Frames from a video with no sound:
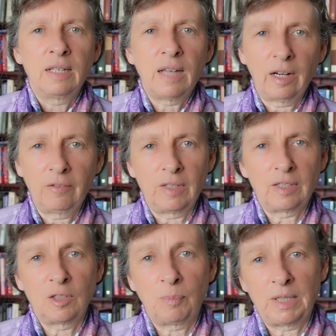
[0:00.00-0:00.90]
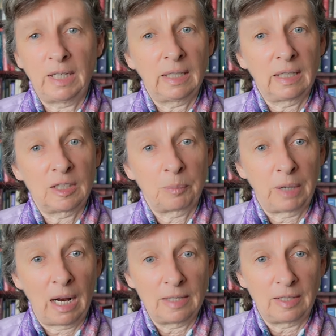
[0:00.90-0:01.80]
None of this is particularly
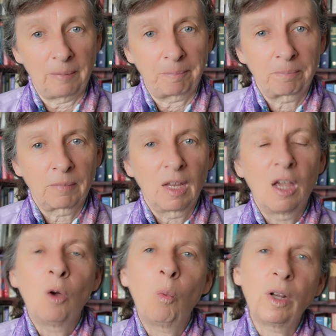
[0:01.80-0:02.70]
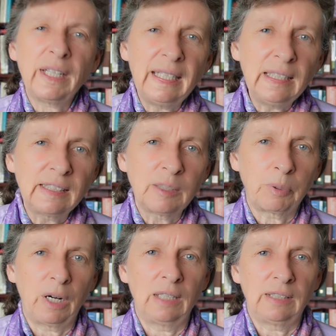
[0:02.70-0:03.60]
surprising. What is
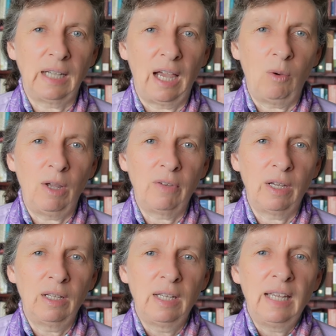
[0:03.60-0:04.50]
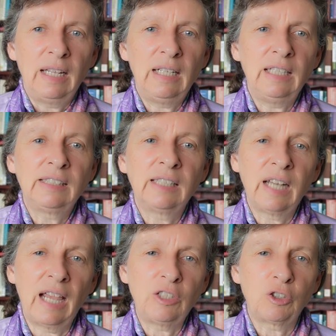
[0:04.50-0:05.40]
surprising, however, is the
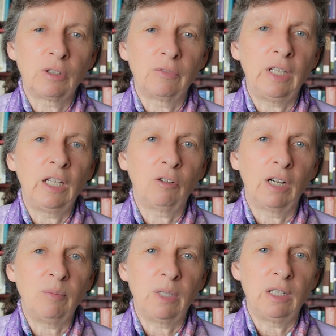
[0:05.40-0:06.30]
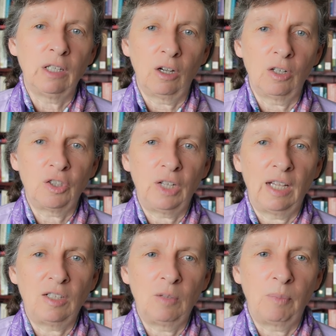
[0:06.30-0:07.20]
nature of the agreement
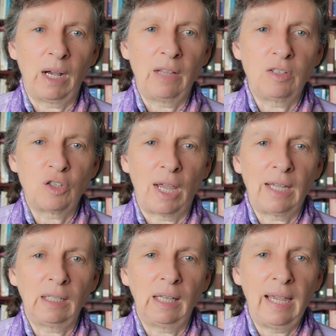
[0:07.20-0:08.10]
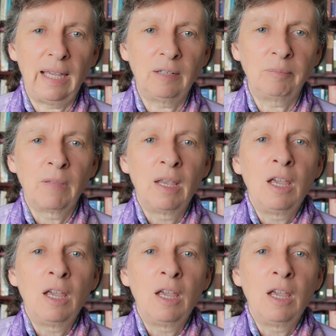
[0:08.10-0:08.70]
negotiated by the JLN,